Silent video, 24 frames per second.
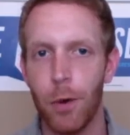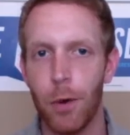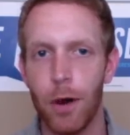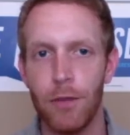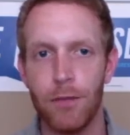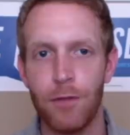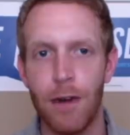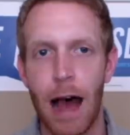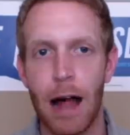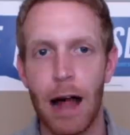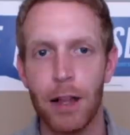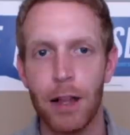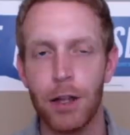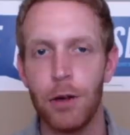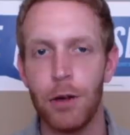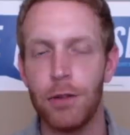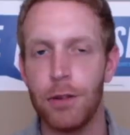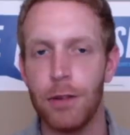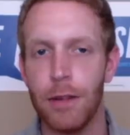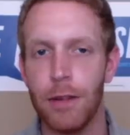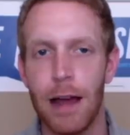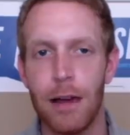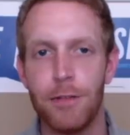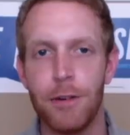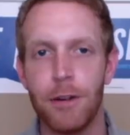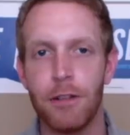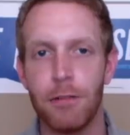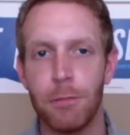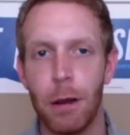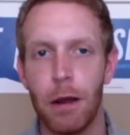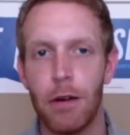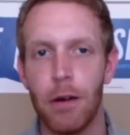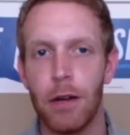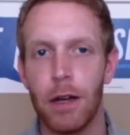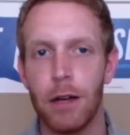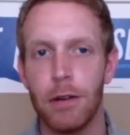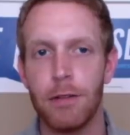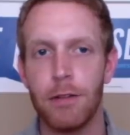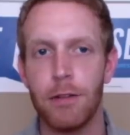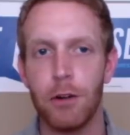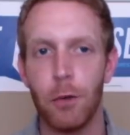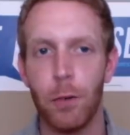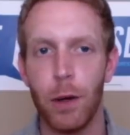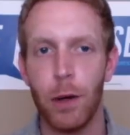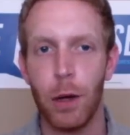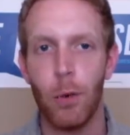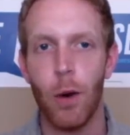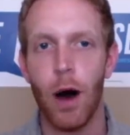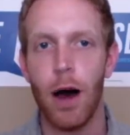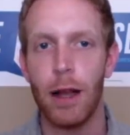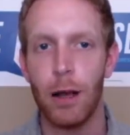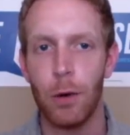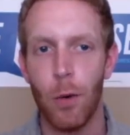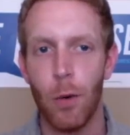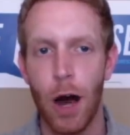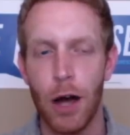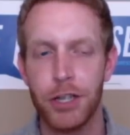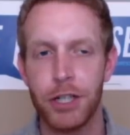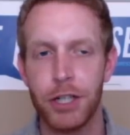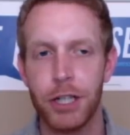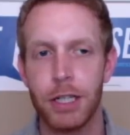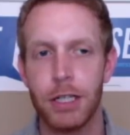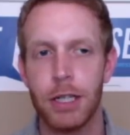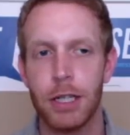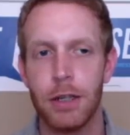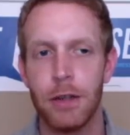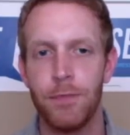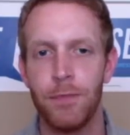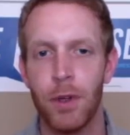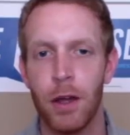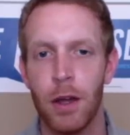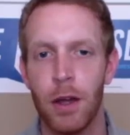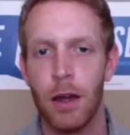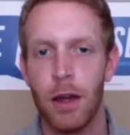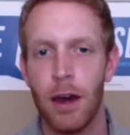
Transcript: what values and life experience do we want in Washington